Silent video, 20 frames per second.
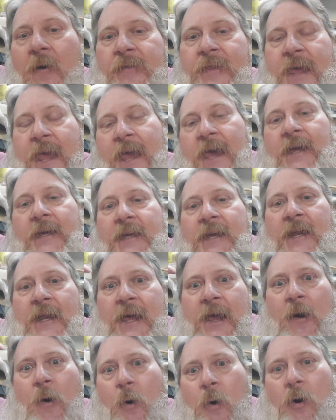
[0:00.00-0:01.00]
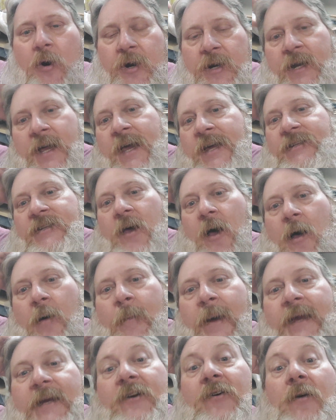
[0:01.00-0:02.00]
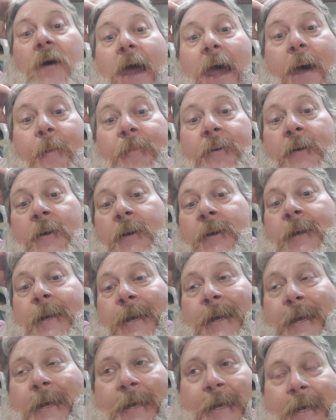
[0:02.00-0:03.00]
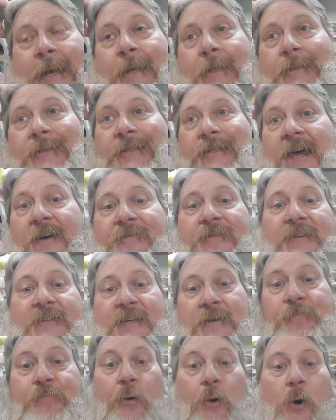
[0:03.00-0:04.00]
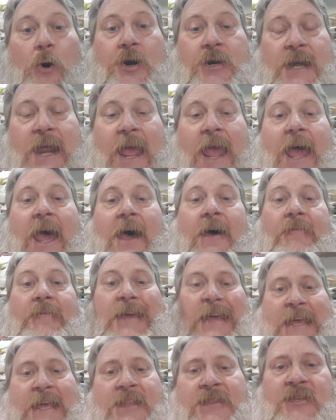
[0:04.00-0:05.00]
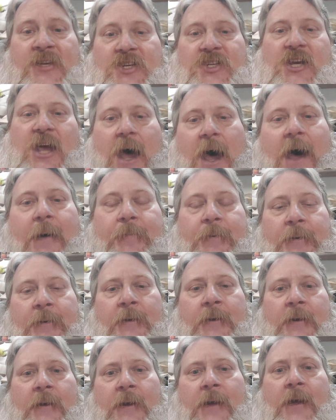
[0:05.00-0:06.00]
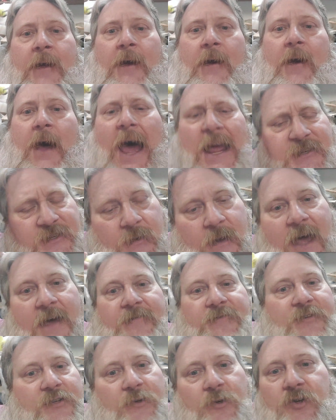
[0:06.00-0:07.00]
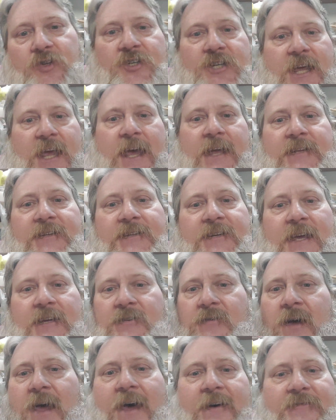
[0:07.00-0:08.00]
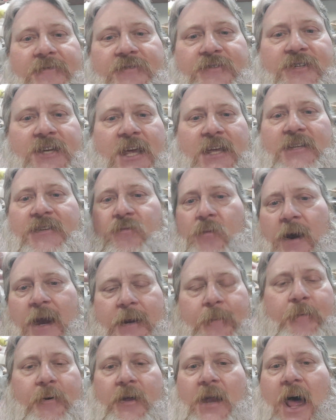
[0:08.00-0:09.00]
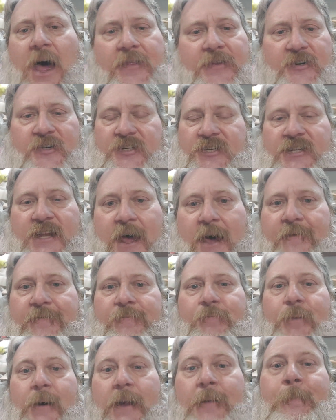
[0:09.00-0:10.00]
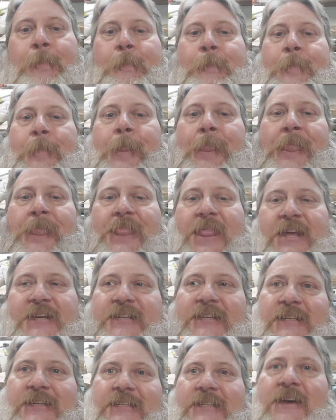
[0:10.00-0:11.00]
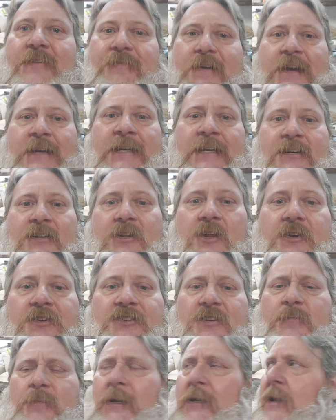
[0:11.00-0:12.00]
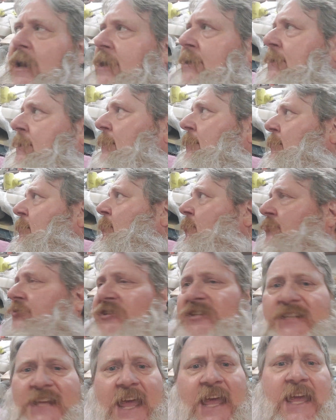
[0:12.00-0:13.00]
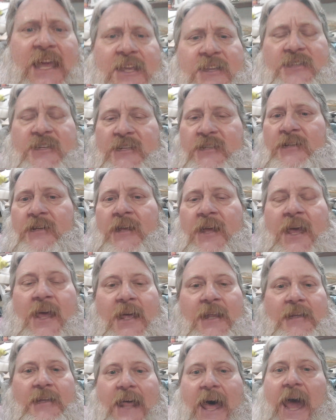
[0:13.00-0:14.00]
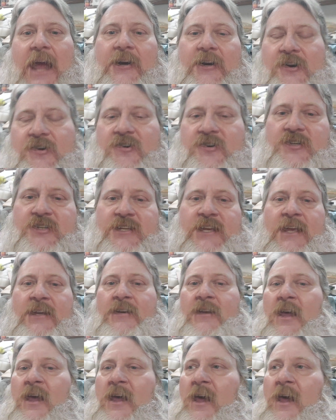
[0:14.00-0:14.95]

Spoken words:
in the heck can I organize all my crap? Stuff that's important to have in the shop. I do have tool sheds. I do have sheds where I put other stuff, but this is stuff I need close to me. I need, stains and lacquers and,